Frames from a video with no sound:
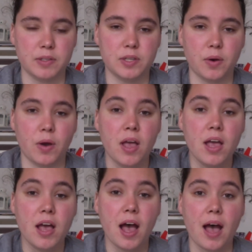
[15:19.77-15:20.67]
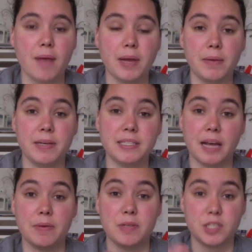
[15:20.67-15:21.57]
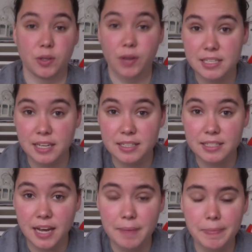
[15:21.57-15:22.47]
So anyways, I will see you guys next time,